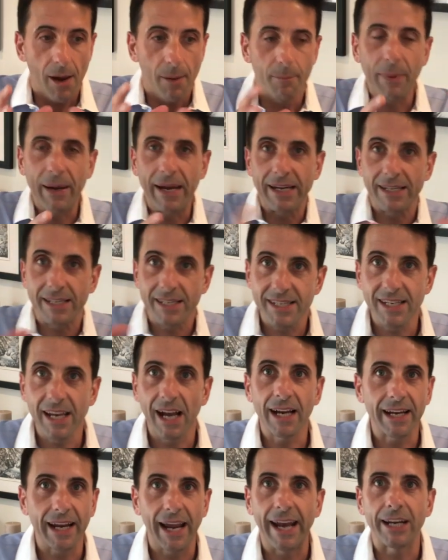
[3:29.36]
being
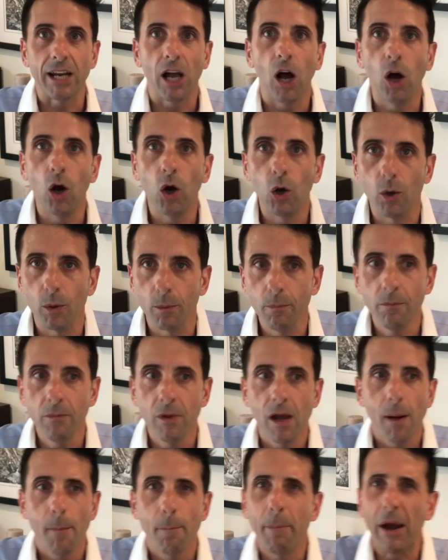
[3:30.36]
stuck at home,
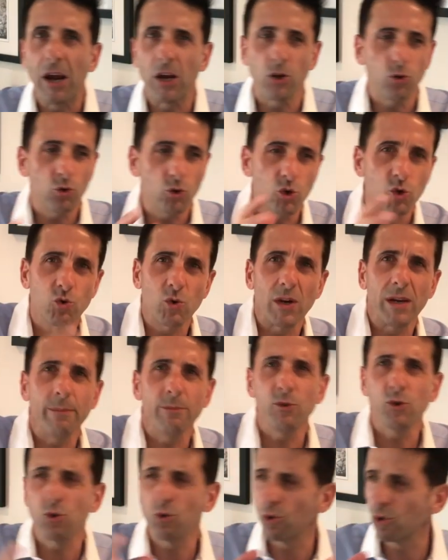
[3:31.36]
but your
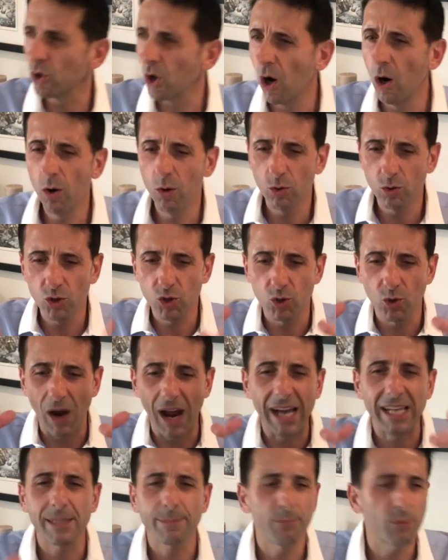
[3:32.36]
dreams, your goals, your
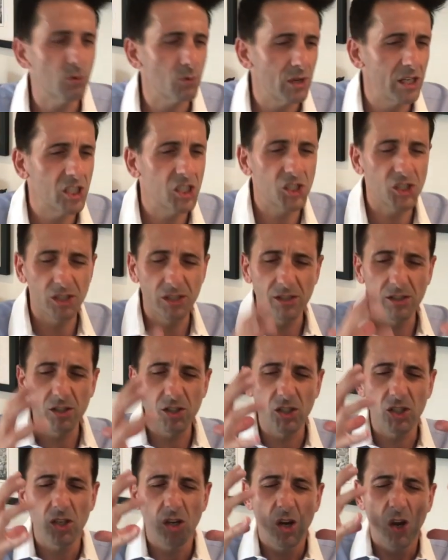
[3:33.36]

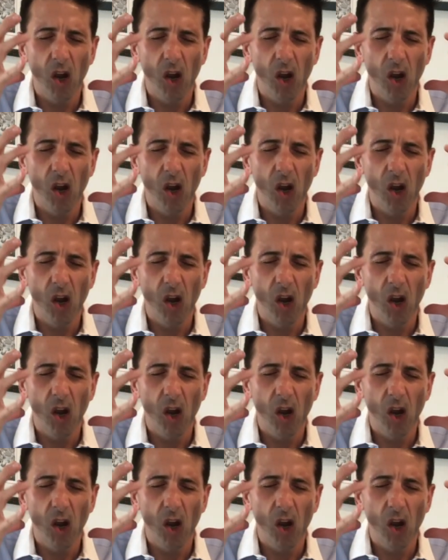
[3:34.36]
aspirations,